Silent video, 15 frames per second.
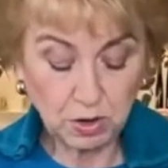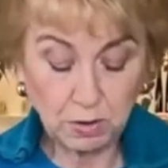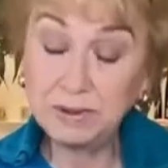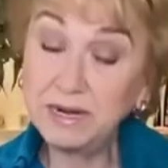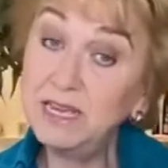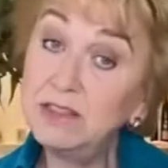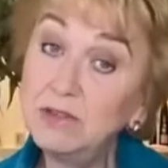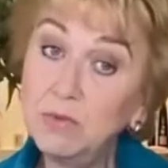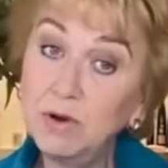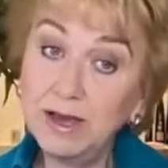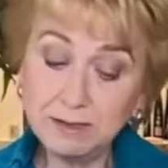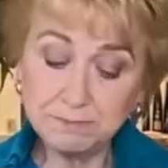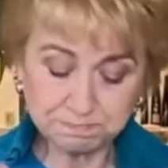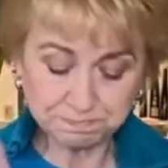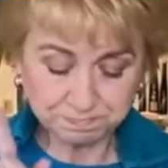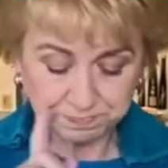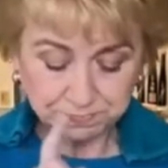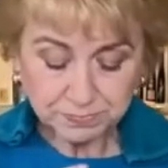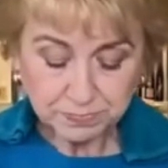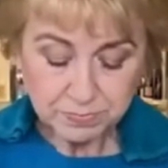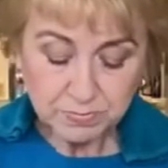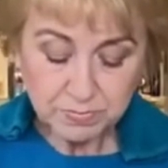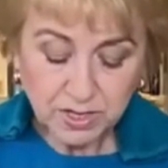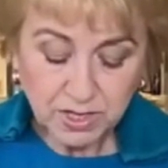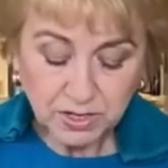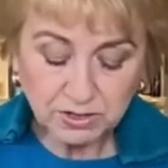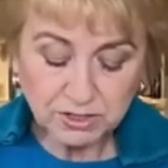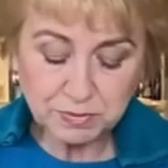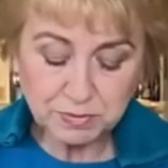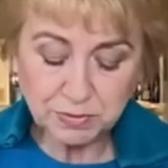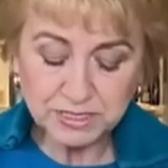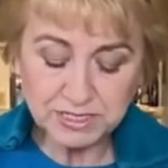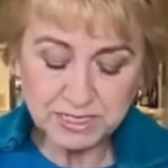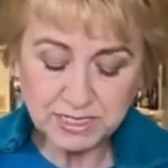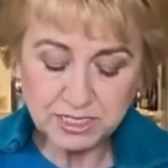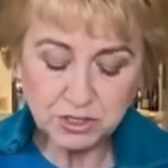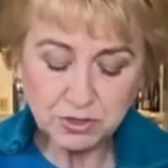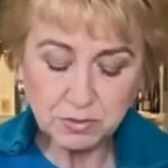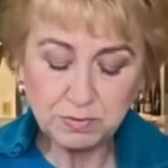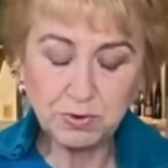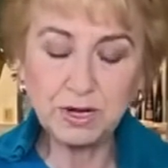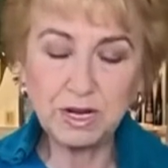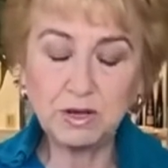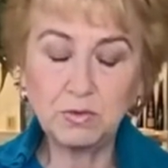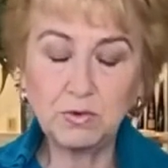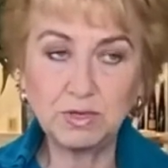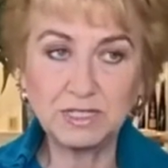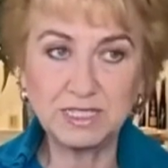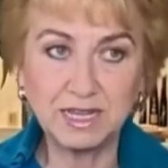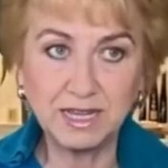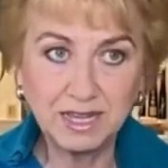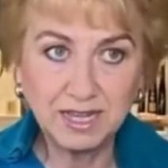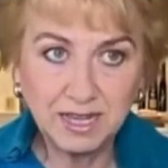But either way, you spritz it into your boiling water.